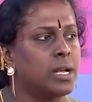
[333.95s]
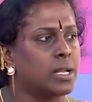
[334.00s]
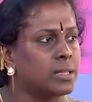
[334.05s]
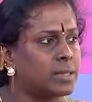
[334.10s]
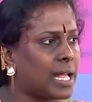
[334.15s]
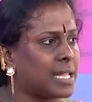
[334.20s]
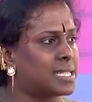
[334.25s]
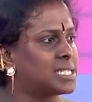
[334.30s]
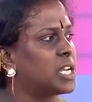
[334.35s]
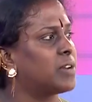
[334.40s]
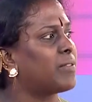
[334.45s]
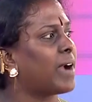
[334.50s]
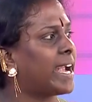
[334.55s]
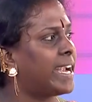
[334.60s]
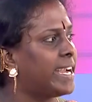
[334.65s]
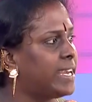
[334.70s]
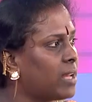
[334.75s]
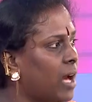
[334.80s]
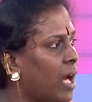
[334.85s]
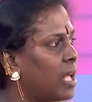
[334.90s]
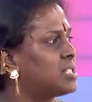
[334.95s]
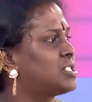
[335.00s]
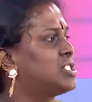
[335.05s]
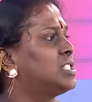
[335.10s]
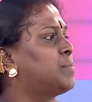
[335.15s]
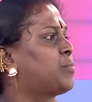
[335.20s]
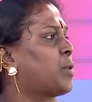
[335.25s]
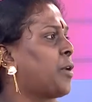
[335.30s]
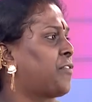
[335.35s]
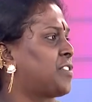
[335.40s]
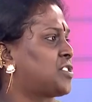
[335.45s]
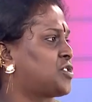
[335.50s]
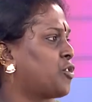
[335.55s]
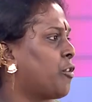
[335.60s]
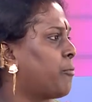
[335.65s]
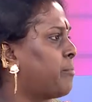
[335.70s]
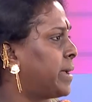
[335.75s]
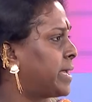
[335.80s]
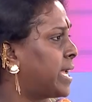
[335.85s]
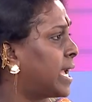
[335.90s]
That's how I indulged in the profession
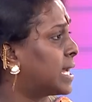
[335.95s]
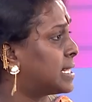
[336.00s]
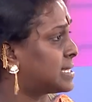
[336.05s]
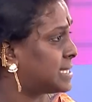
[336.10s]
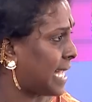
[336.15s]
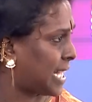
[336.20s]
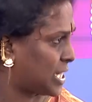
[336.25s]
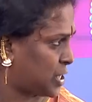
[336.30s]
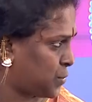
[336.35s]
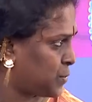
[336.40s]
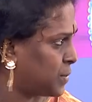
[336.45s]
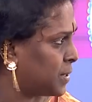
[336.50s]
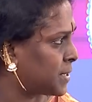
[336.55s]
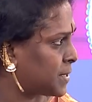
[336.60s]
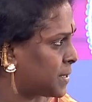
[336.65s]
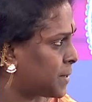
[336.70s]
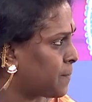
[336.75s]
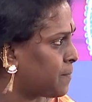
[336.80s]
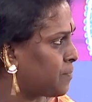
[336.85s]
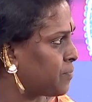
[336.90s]
of begging and sex work